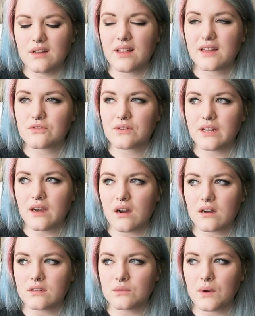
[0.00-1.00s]
That's really
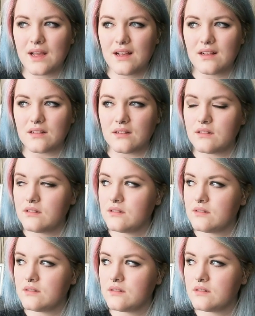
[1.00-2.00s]
hard as well.
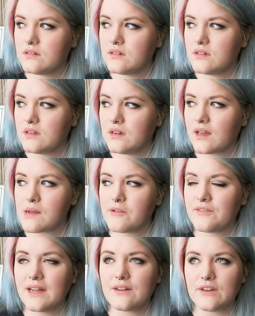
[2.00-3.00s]
Like, I'm a
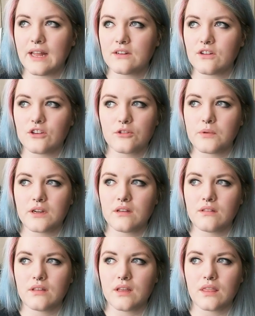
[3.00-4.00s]
fan of Nando's, but I
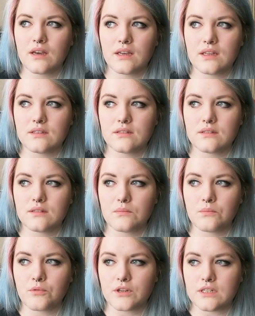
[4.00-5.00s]
don't think that is
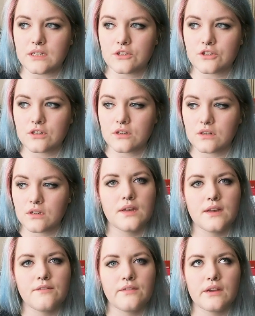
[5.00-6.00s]
British.
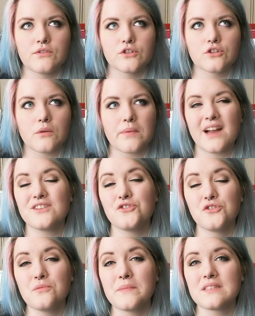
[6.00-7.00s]
Favorite shop. I
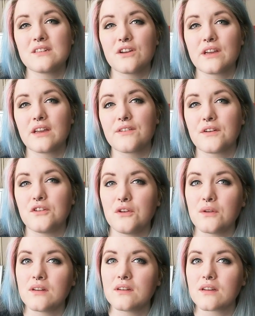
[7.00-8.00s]
do miss looking around
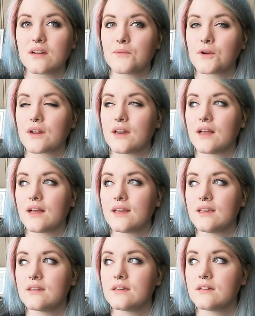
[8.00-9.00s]
New Look, I'm not gonna
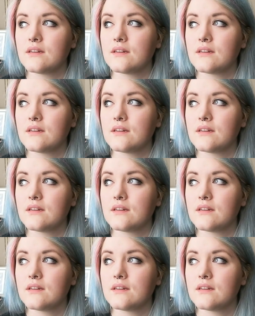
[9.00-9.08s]
lie.